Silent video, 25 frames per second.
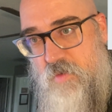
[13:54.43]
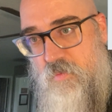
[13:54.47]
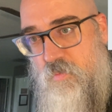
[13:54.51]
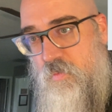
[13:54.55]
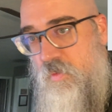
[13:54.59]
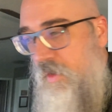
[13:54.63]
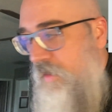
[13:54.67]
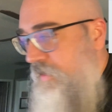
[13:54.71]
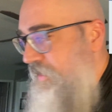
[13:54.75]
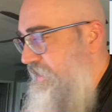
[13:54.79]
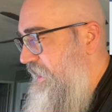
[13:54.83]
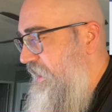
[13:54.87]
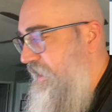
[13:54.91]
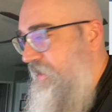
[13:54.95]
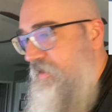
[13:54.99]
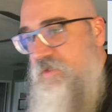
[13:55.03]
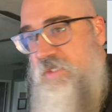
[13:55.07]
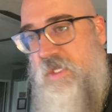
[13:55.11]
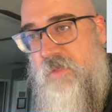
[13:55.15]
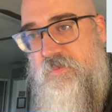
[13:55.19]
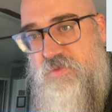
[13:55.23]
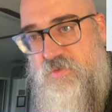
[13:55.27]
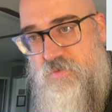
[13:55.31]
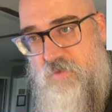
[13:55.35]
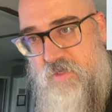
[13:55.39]
word, King
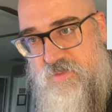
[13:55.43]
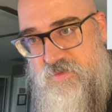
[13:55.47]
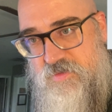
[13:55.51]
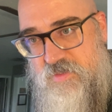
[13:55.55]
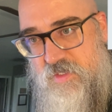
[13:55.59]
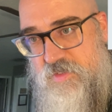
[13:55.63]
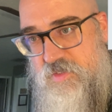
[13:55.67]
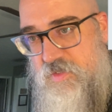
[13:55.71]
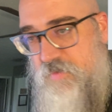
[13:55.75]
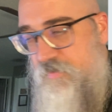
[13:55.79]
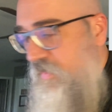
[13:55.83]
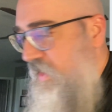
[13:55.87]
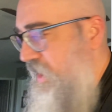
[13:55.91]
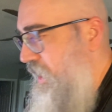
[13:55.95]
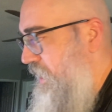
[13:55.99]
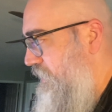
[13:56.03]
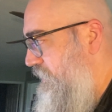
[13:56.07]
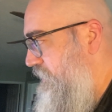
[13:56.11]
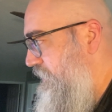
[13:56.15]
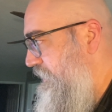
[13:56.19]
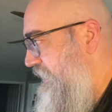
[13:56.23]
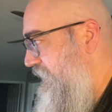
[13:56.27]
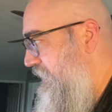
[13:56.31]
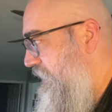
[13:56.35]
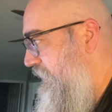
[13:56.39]
James translates it bottle
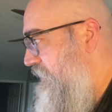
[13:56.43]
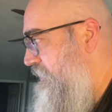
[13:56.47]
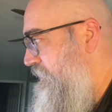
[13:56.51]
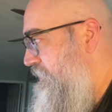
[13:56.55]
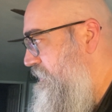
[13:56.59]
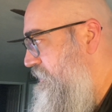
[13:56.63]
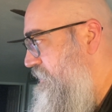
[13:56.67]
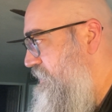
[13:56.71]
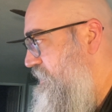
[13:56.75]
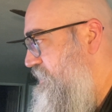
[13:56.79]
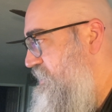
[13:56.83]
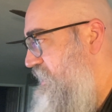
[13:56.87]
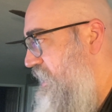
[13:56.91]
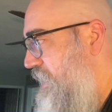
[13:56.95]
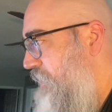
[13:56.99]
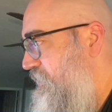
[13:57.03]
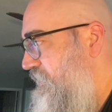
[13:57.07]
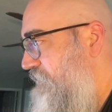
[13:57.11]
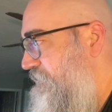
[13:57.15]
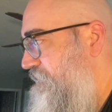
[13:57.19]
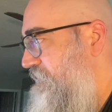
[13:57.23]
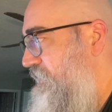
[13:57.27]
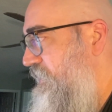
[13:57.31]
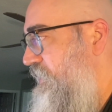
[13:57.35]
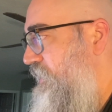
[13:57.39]
again, shall be
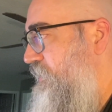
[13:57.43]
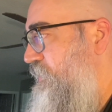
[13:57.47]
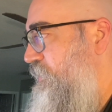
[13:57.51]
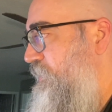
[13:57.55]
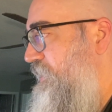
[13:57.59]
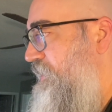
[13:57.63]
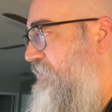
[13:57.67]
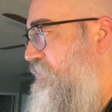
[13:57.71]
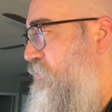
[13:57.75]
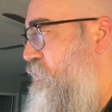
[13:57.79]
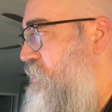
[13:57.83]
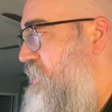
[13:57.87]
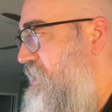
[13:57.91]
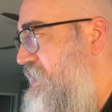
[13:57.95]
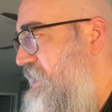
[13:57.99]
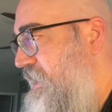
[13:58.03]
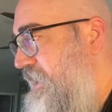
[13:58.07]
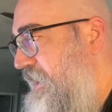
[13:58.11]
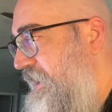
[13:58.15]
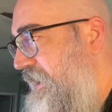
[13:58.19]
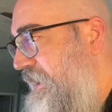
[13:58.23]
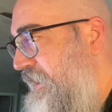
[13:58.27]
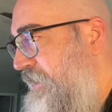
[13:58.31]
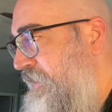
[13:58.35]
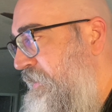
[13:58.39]
filled with
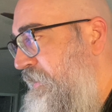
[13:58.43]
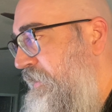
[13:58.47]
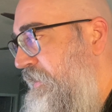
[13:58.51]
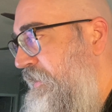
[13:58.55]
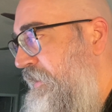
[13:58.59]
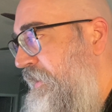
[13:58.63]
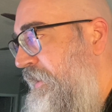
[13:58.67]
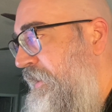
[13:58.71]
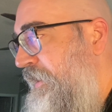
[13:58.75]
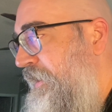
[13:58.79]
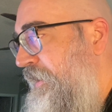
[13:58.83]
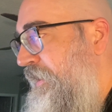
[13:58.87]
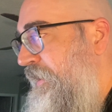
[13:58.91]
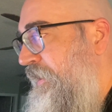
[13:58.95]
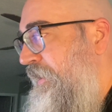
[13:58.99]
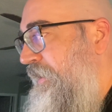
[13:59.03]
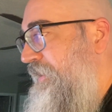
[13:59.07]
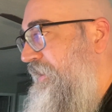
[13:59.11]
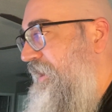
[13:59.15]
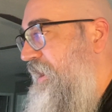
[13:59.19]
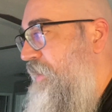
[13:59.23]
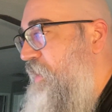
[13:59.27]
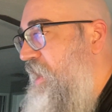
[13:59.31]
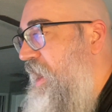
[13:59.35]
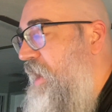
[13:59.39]
wine.
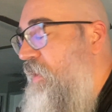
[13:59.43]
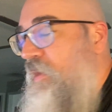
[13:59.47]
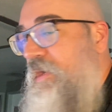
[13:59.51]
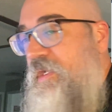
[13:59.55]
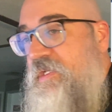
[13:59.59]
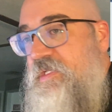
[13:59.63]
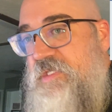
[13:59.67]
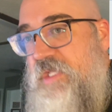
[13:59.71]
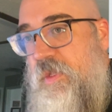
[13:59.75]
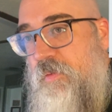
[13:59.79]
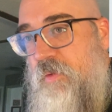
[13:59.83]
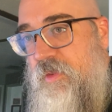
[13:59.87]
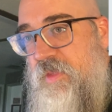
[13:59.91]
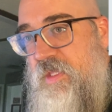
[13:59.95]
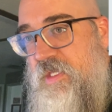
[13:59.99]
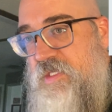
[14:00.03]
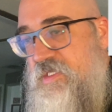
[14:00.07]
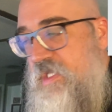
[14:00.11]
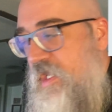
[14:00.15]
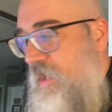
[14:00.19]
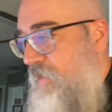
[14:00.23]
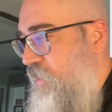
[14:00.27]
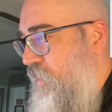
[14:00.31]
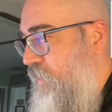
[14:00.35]
Okay, but I want to see what these Hebrew